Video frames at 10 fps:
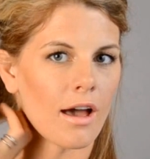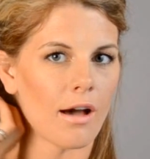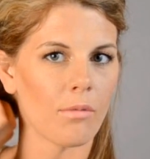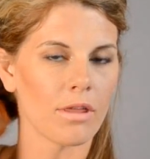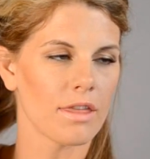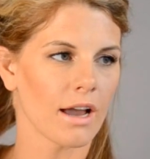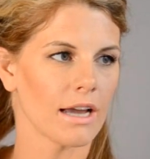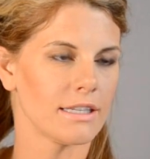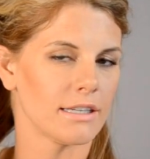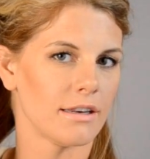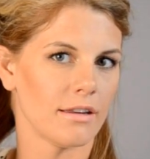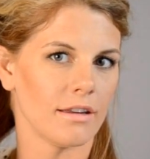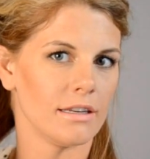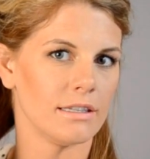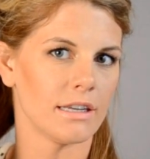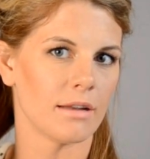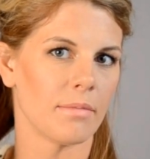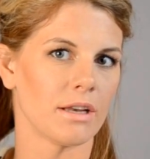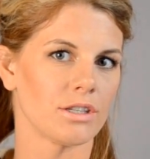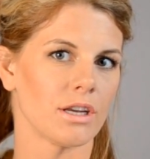One thing I didn't
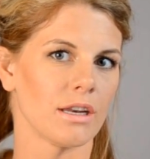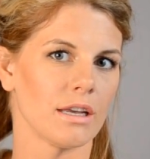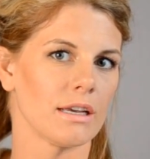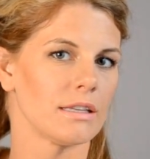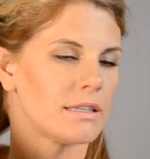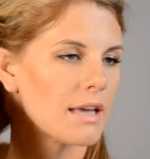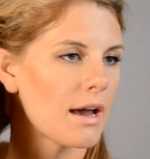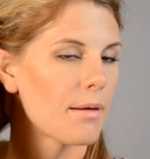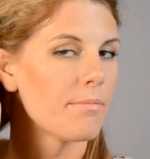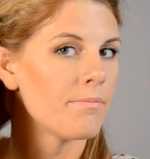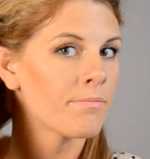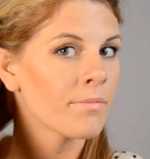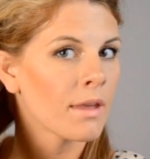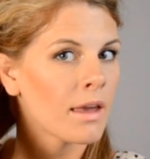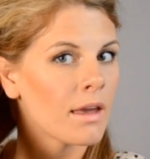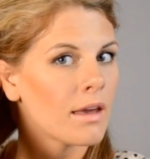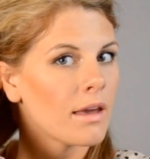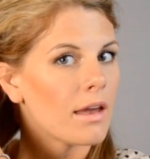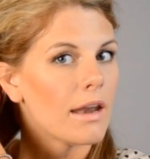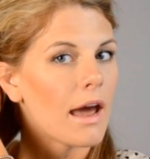mention is,
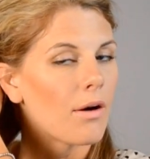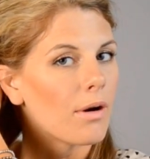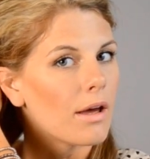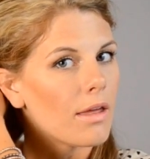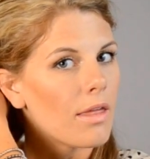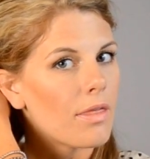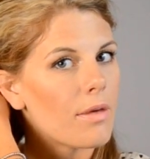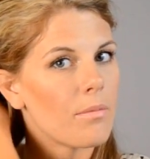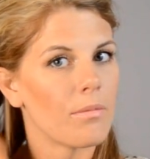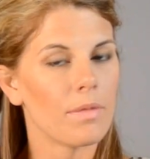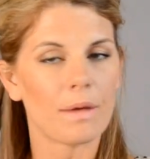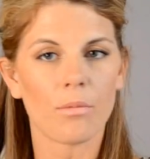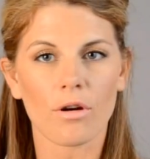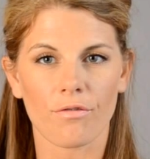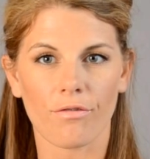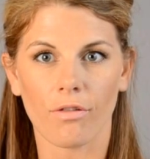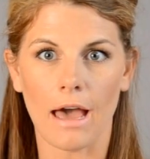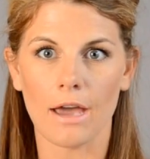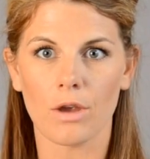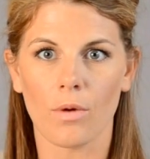now the more
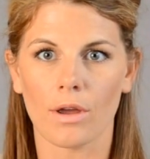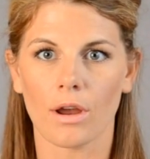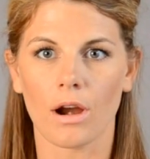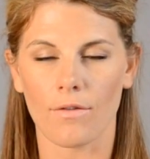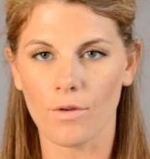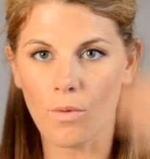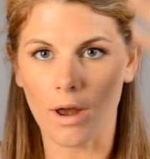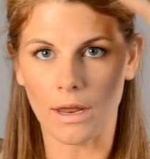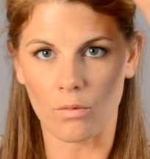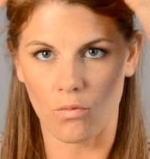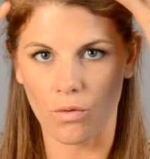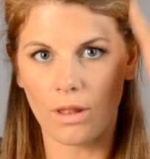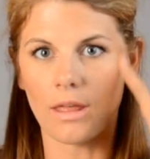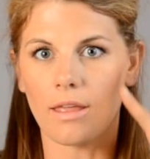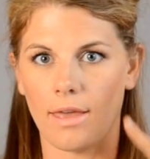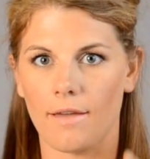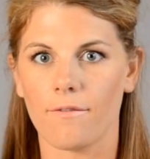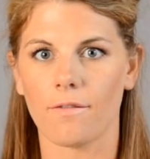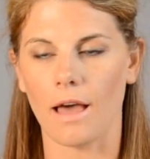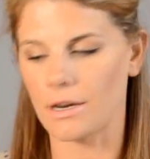flat you want your hair, if you want it really like
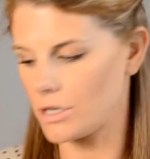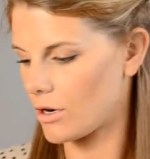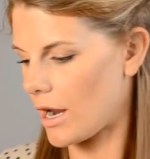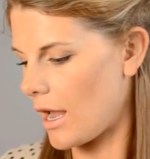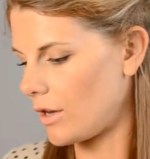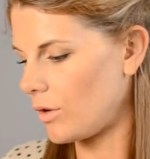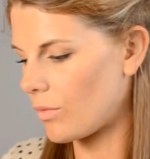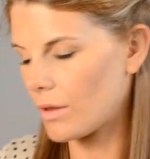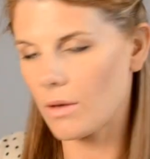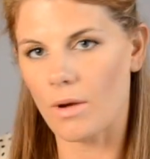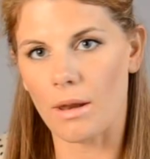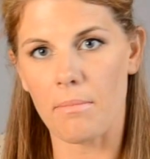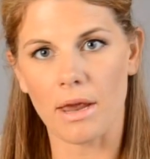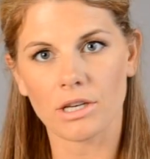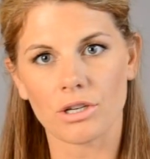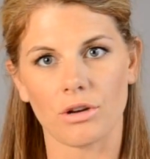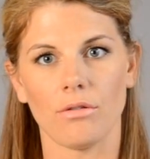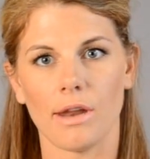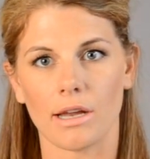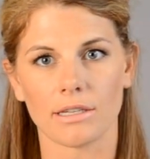flat to your head, you really want to make sure you
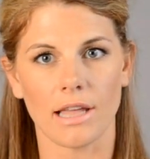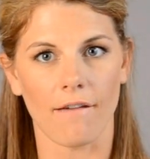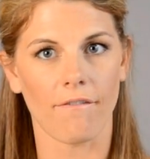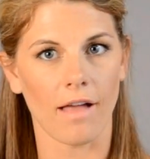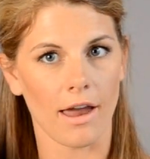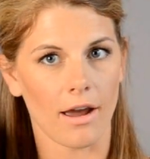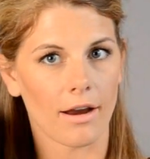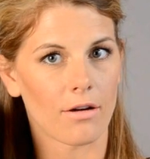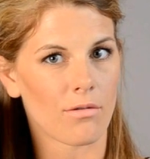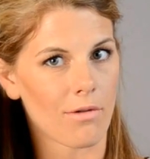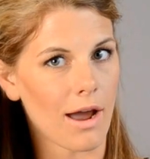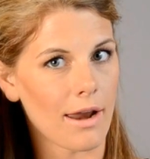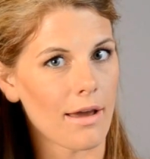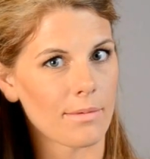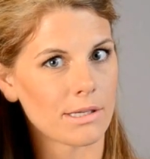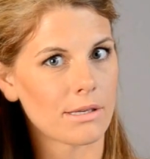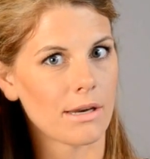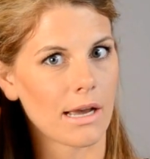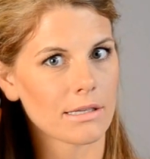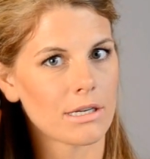nudge that flat iron right up
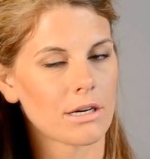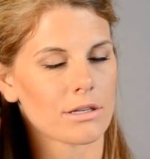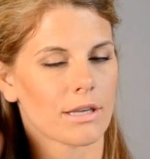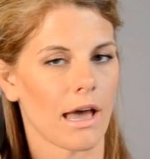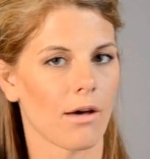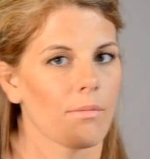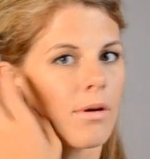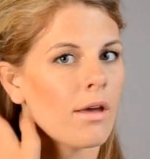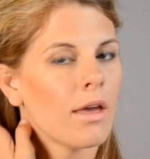next to your scalp.